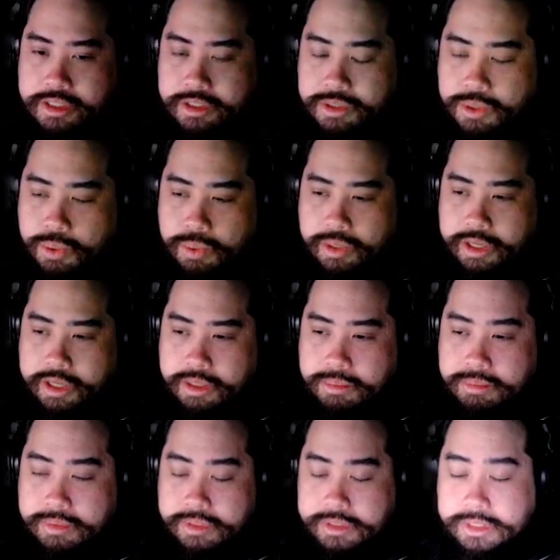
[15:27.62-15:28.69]
collab.
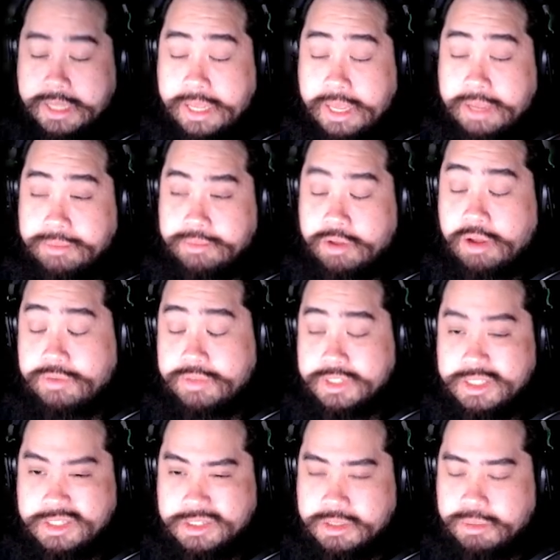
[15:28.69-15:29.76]

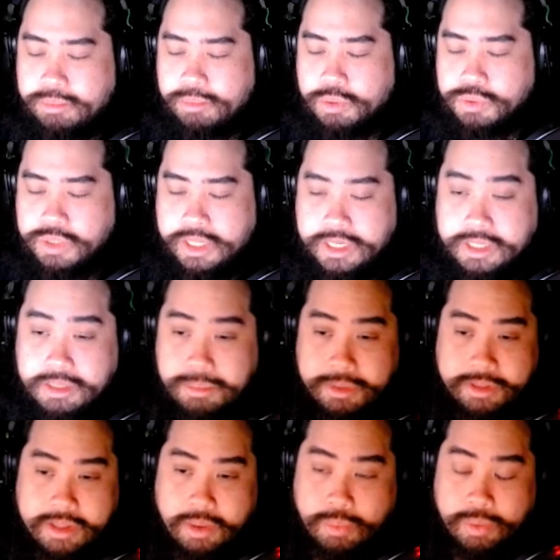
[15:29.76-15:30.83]
Obviously, it's gonna most likely be
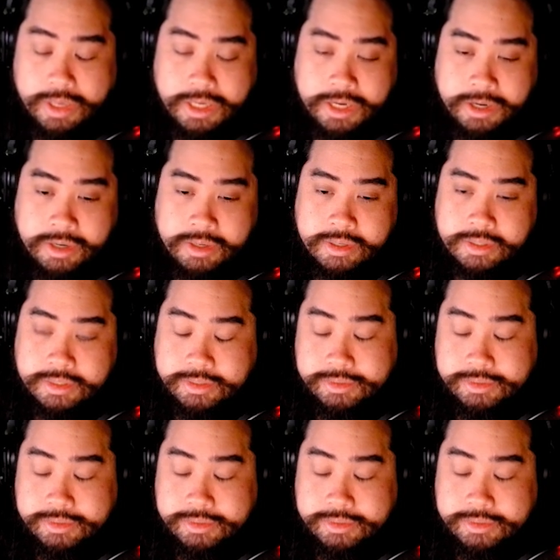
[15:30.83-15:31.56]
that one character.